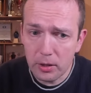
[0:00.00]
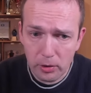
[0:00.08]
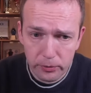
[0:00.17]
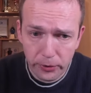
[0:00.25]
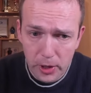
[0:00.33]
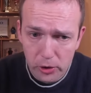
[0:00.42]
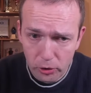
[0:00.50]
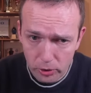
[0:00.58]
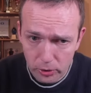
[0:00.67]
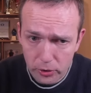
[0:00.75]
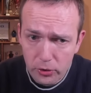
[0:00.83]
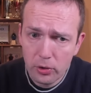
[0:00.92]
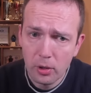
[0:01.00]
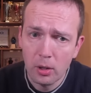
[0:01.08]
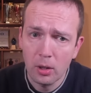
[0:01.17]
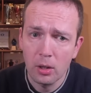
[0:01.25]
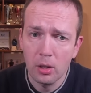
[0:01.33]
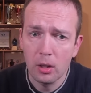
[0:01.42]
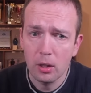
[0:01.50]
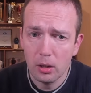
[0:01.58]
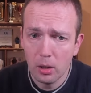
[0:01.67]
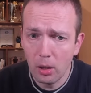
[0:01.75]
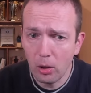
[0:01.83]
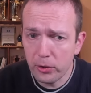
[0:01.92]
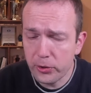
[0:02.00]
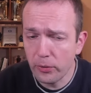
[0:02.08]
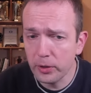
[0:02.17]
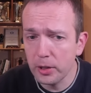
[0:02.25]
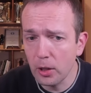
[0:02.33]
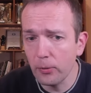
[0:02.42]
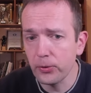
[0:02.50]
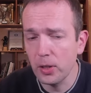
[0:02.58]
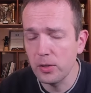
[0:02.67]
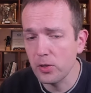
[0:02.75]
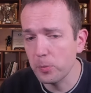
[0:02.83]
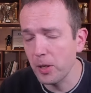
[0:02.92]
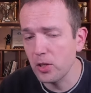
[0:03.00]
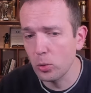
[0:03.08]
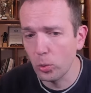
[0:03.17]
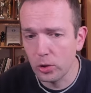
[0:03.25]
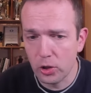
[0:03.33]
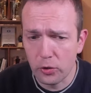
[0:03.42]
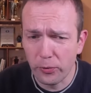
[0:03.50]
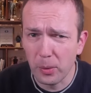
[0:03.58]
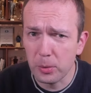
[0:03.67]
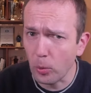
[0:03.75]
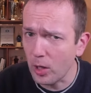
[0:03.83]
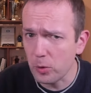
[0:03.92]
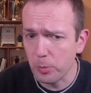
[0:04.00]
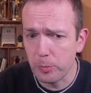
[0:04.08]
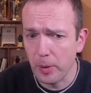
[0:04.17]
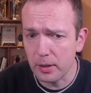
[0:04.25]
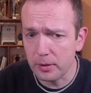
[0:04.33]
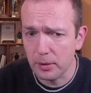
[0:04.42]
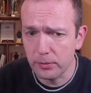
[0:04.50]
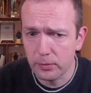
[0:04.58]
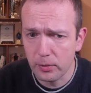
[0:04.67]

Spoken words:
features also very often space advantage from the white's perspective.